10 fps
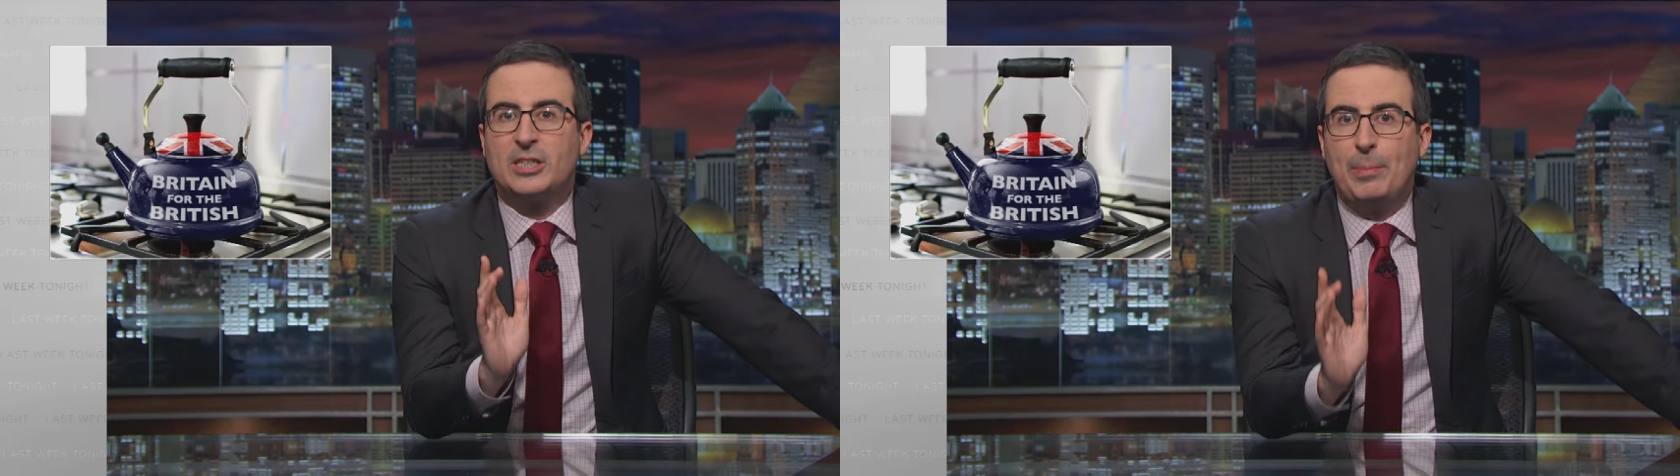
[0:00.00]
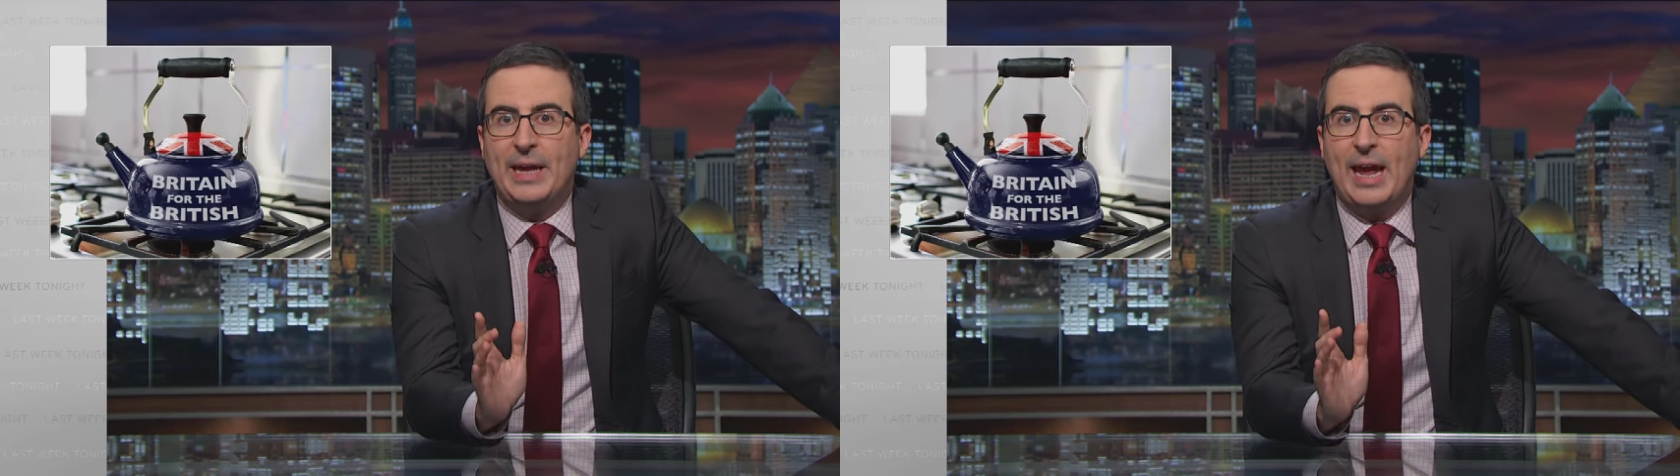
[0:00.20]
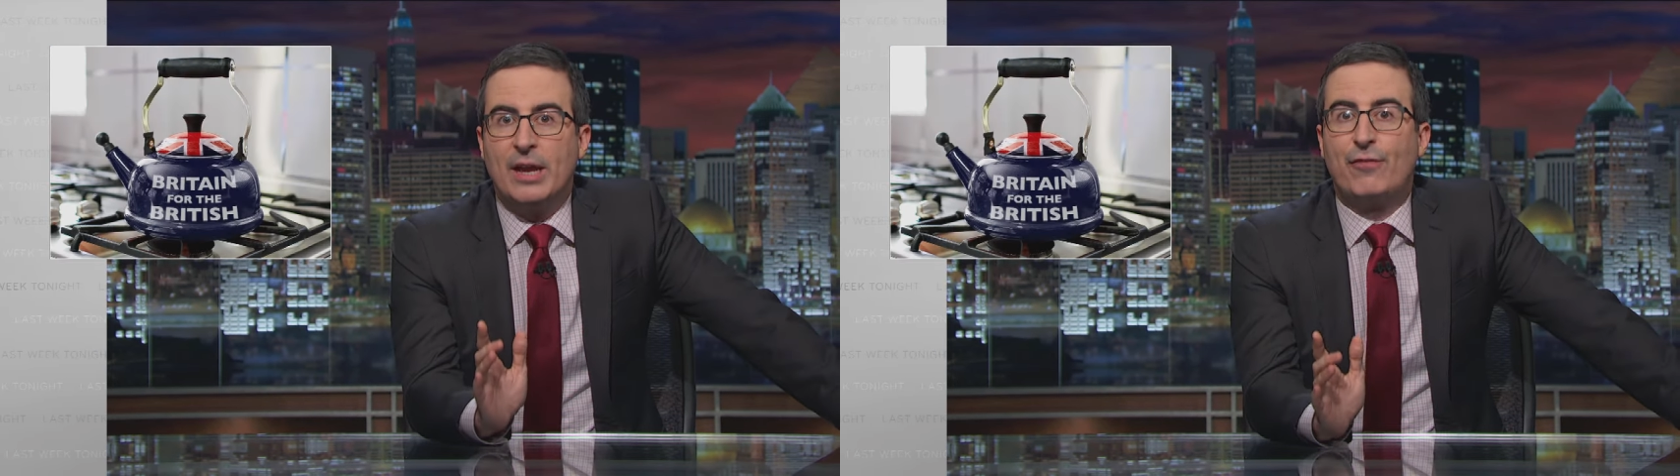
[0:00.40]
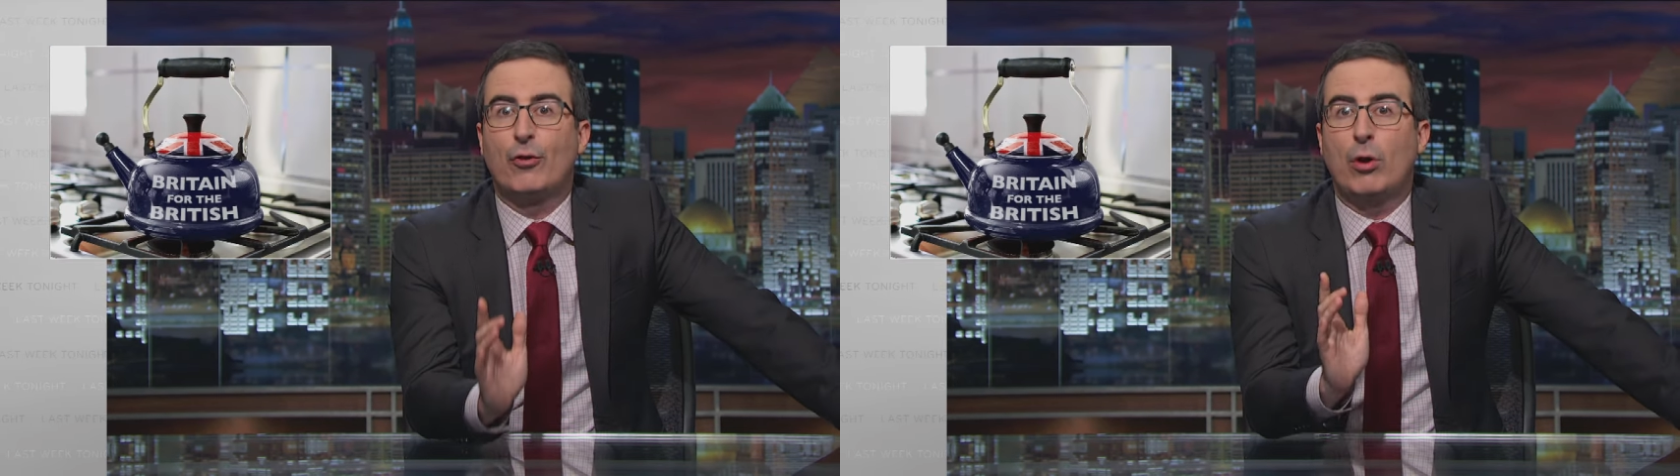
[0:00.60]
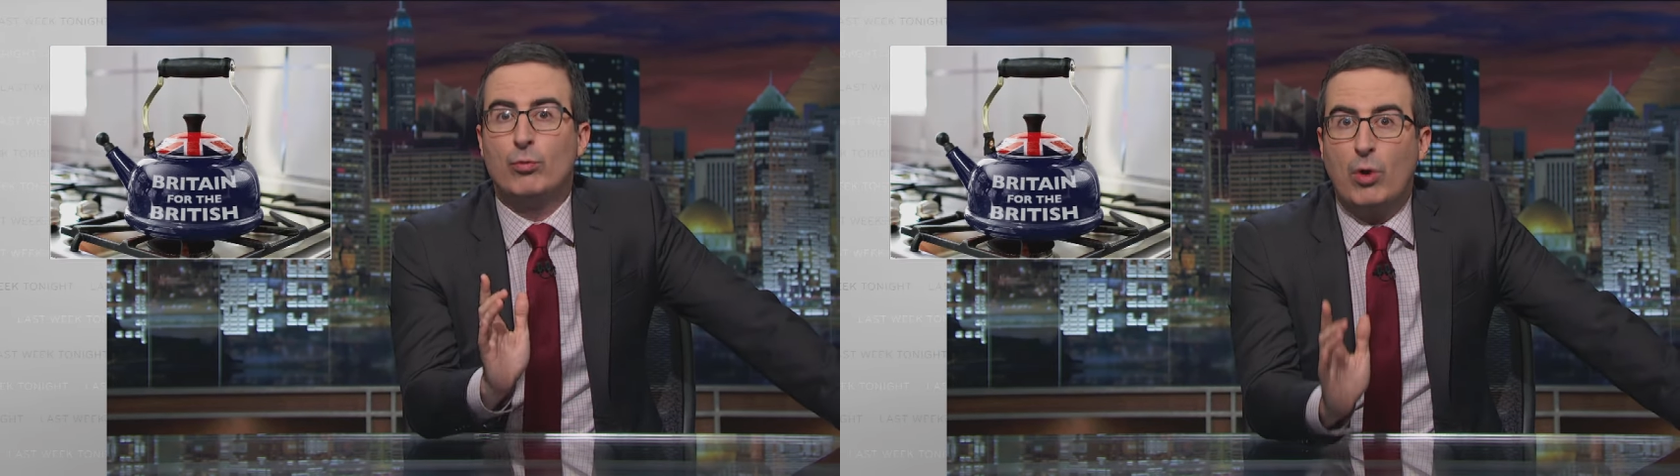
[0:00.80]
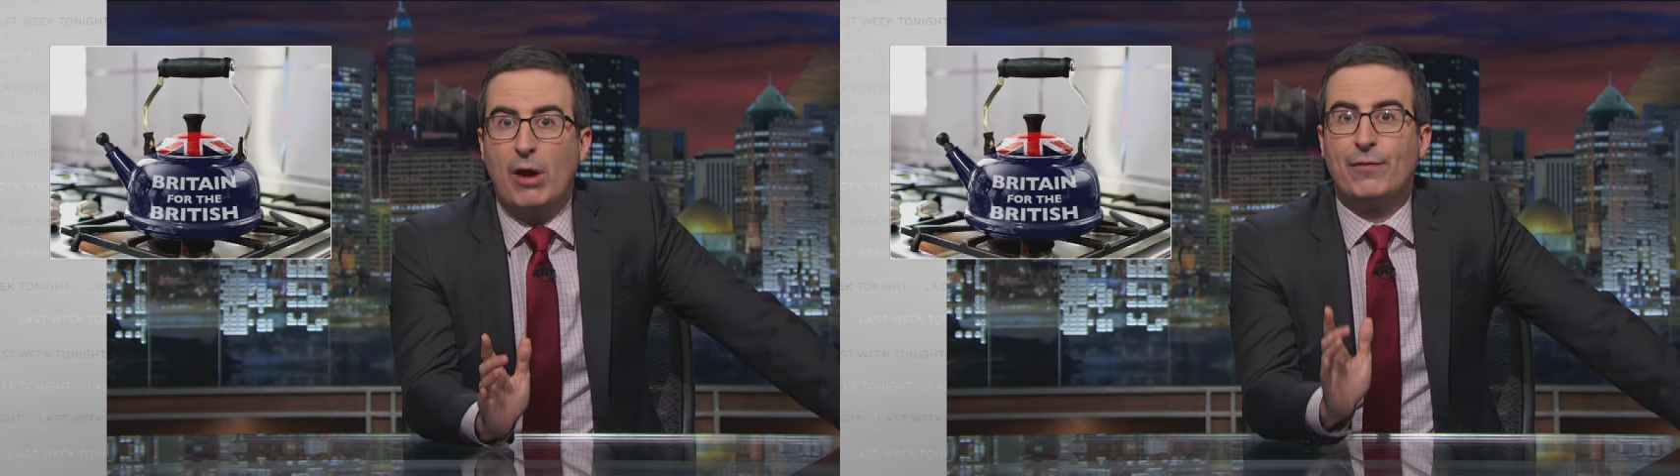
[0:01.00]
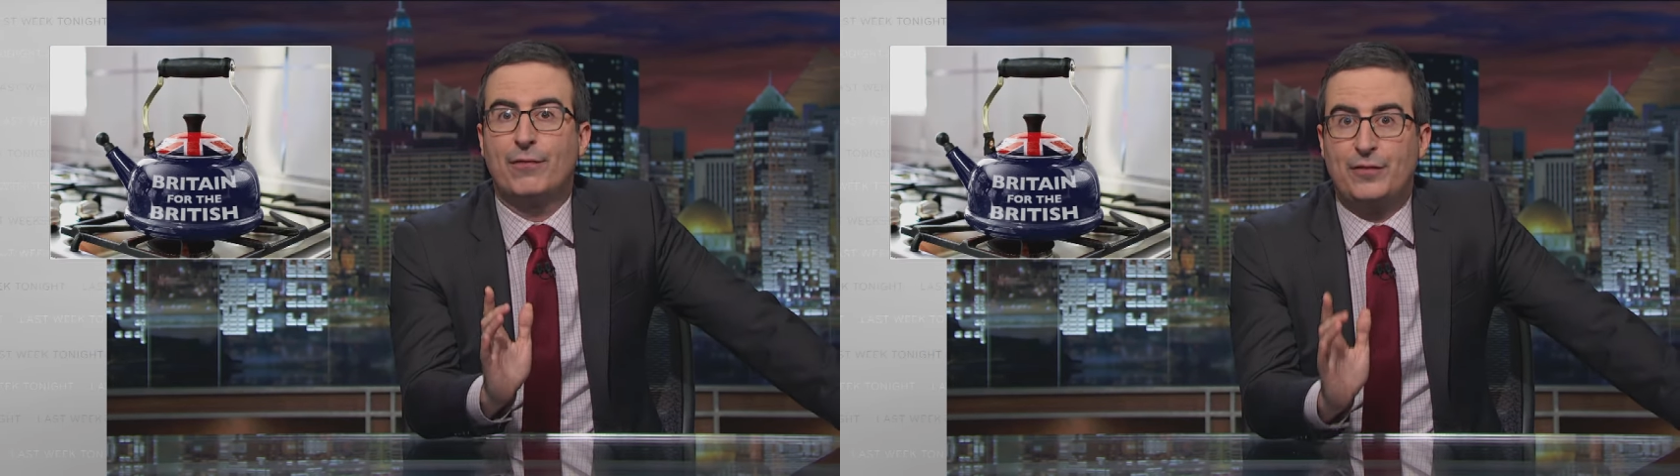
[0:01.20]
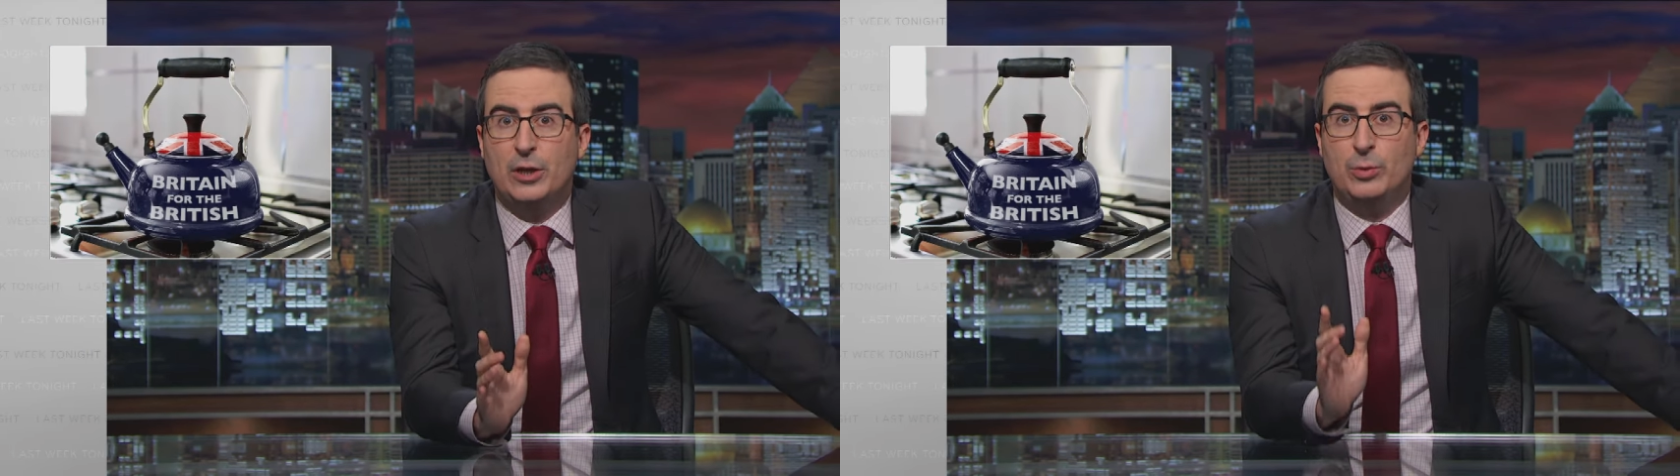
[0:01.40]
to be in for a
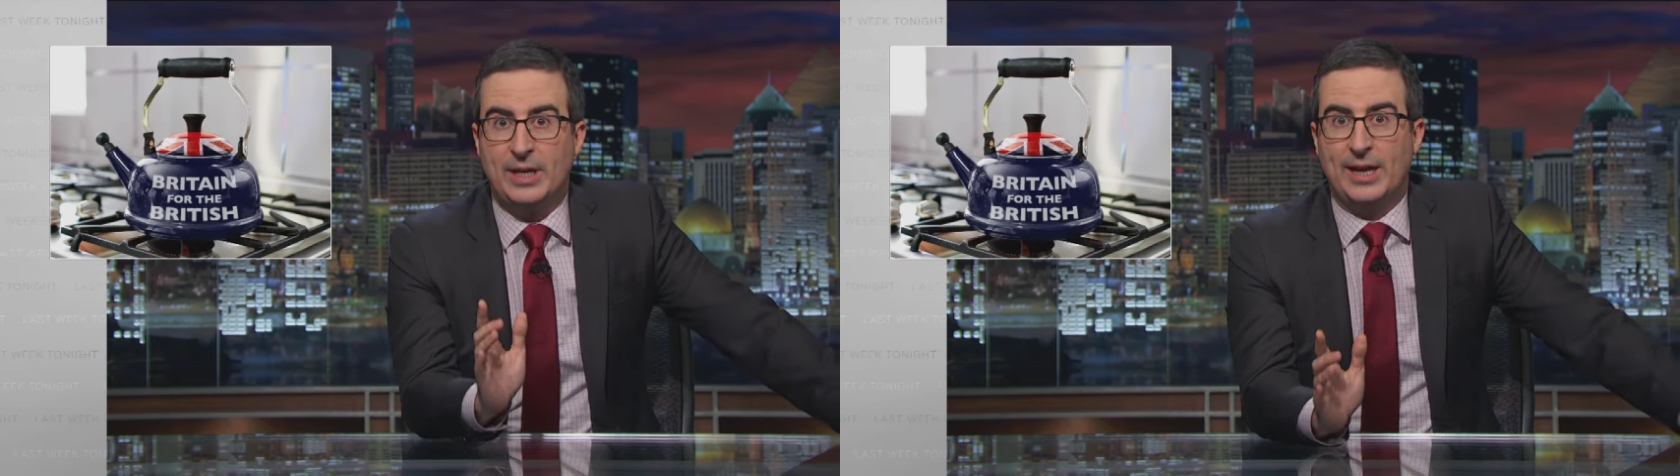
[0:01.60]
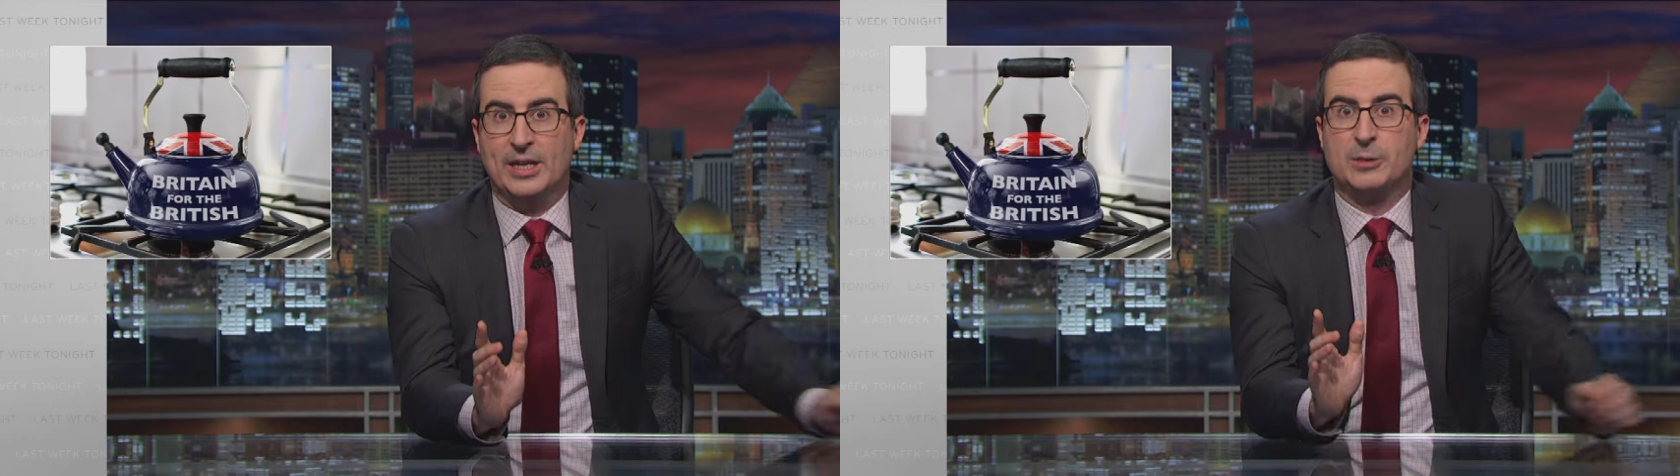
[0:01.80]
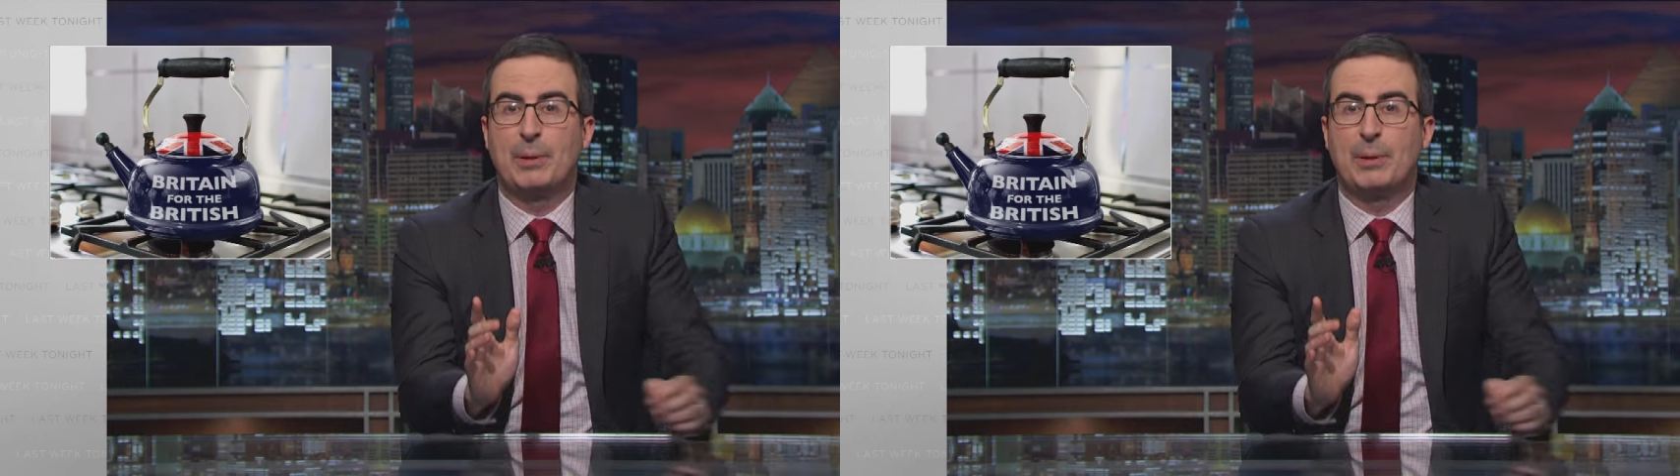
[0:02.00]
rough few years,